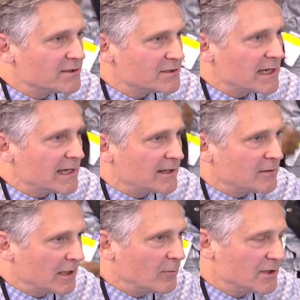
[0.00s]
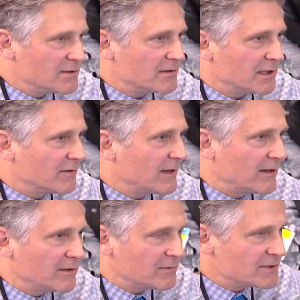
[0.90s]
that you had, and, and what did you think of
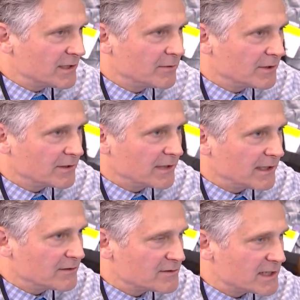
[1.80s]
how he was able to get those?